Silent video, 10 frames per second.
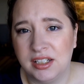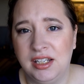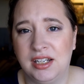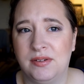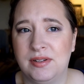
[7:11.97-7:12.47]

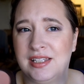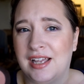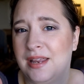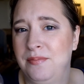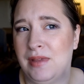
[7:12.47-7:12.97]
You know, it's
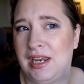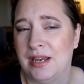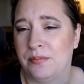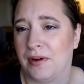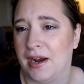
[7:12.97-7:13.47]
like
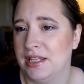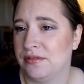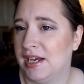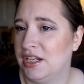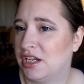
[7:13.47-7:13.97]
medium price
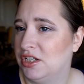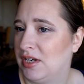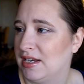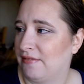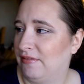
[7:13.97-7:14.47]
range, because you
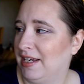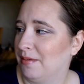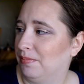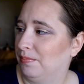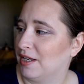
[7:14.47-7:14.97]
can definitely
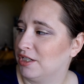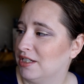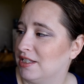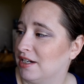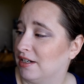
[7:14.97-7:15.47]
get
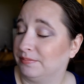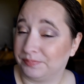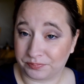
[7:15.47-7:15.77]
blushes that are